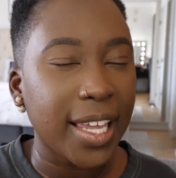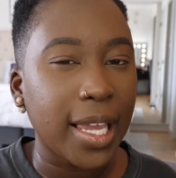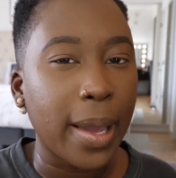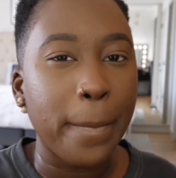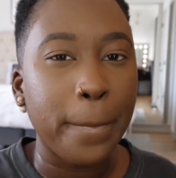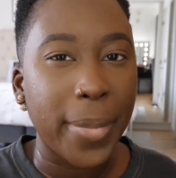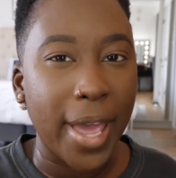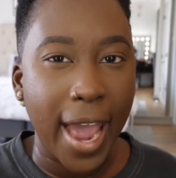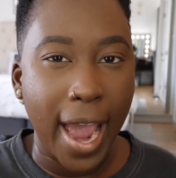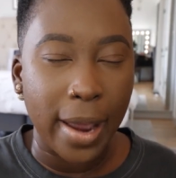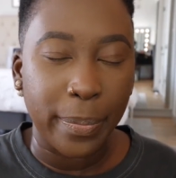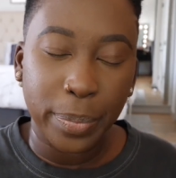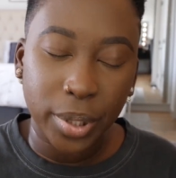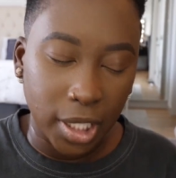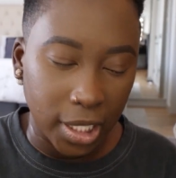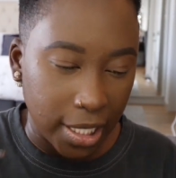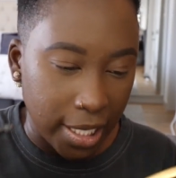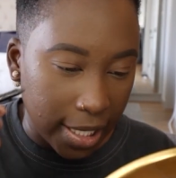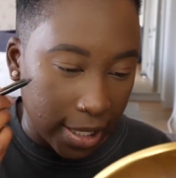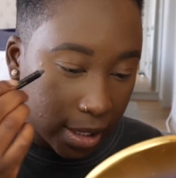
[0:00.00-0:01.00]
bad
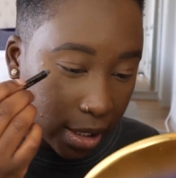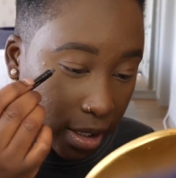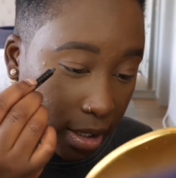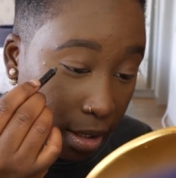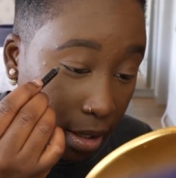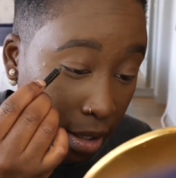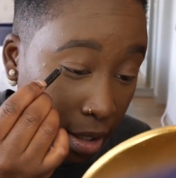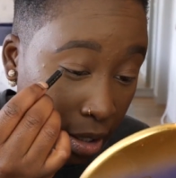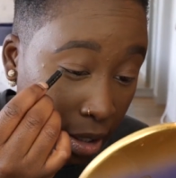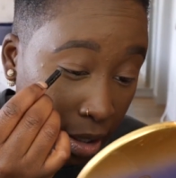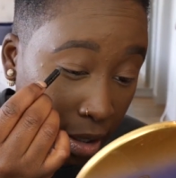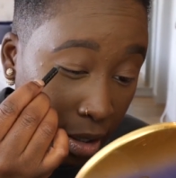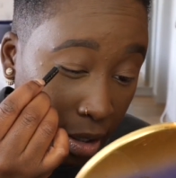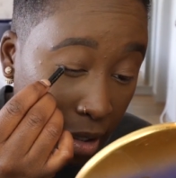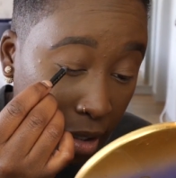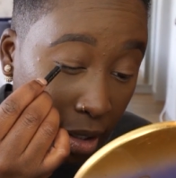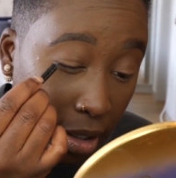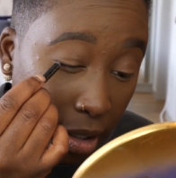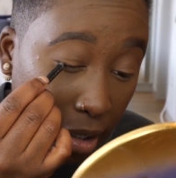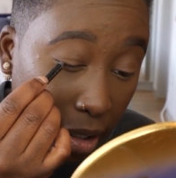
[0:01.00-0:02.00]
place.
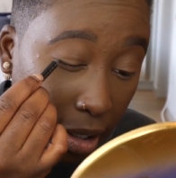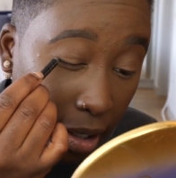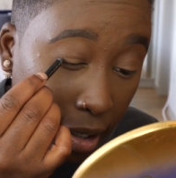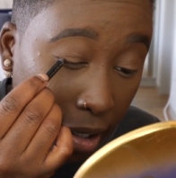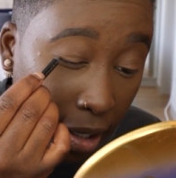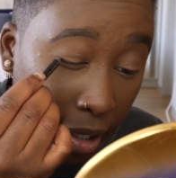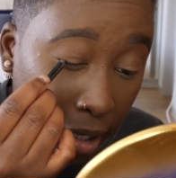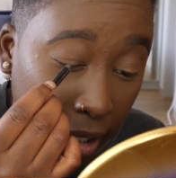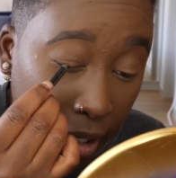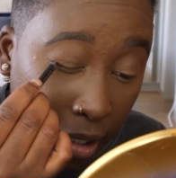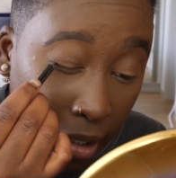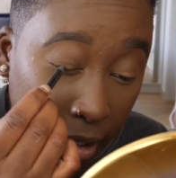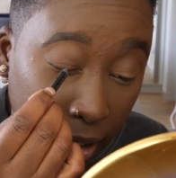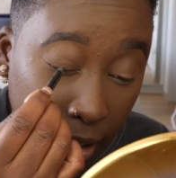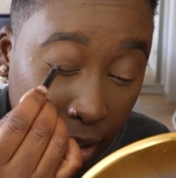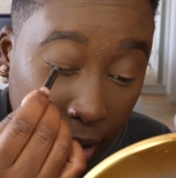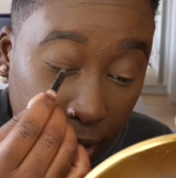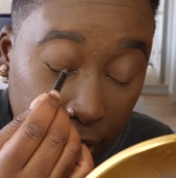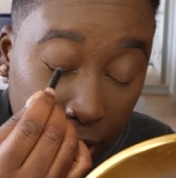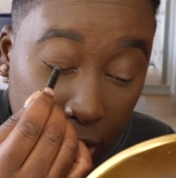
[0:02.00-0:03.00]

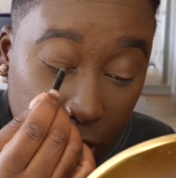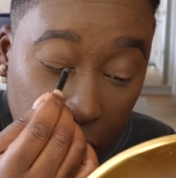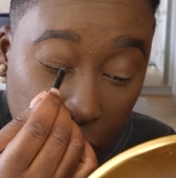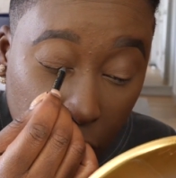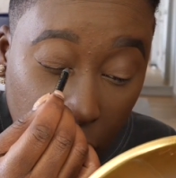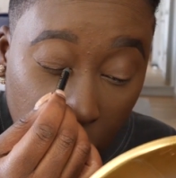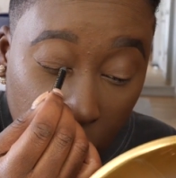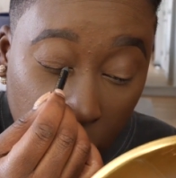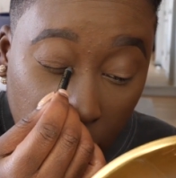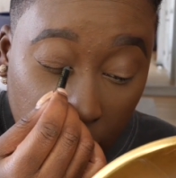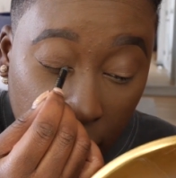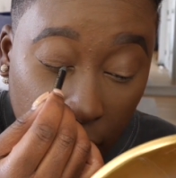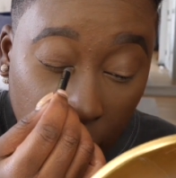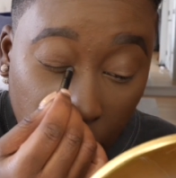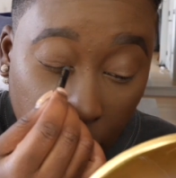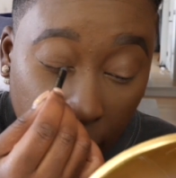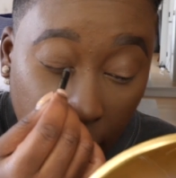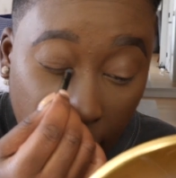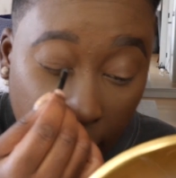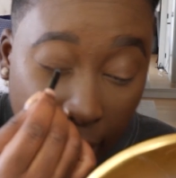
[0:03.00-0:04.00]
And so,
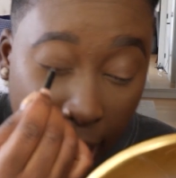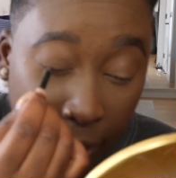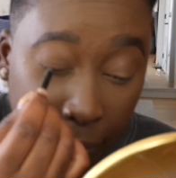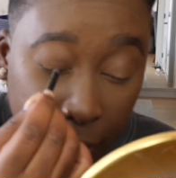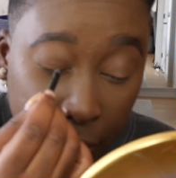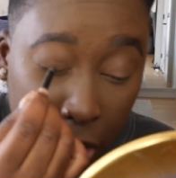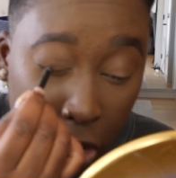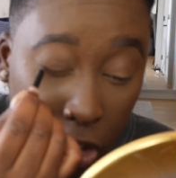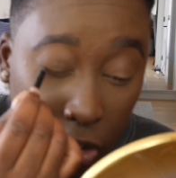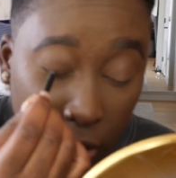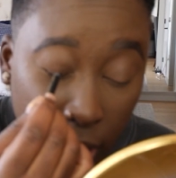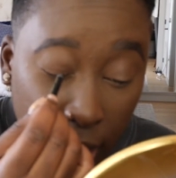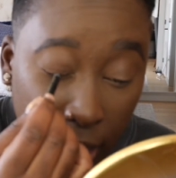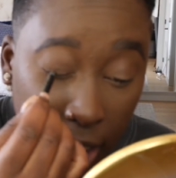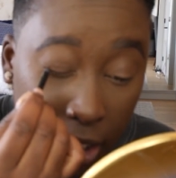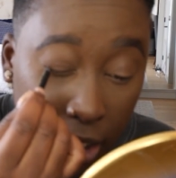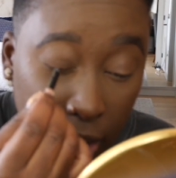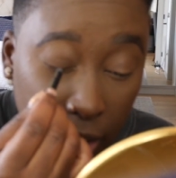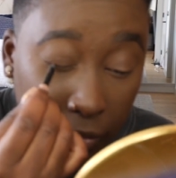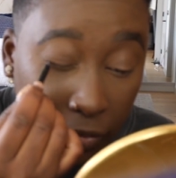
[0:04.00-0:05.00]
anyway, I've been
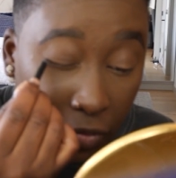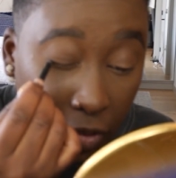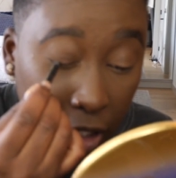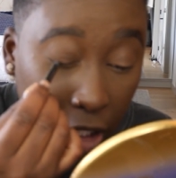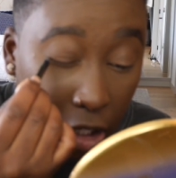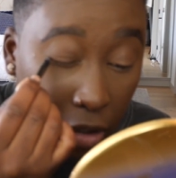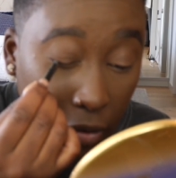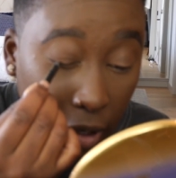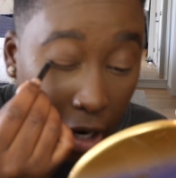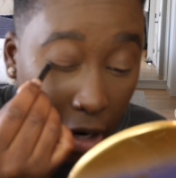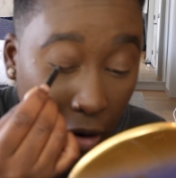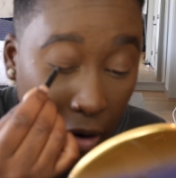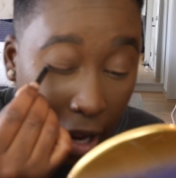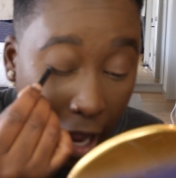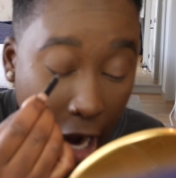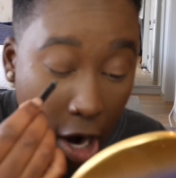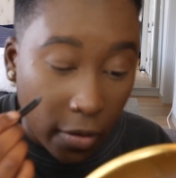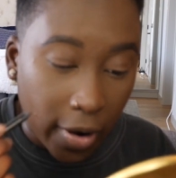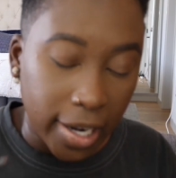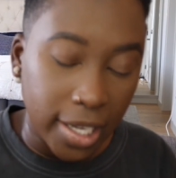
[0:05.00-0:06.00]
trying to figure out
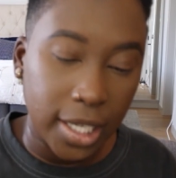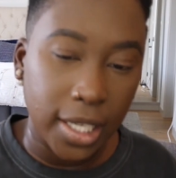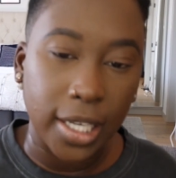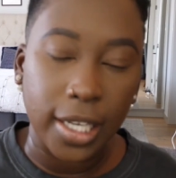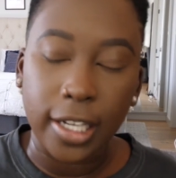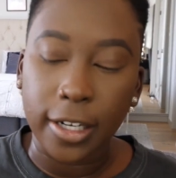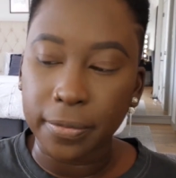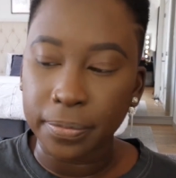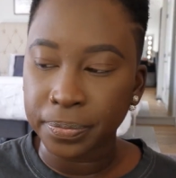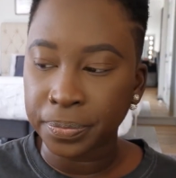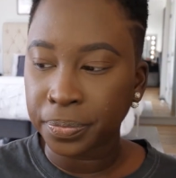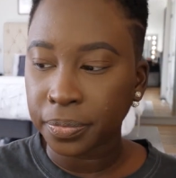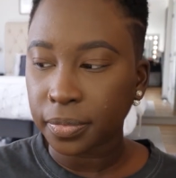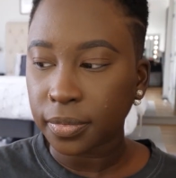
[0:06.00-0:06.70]
how I can,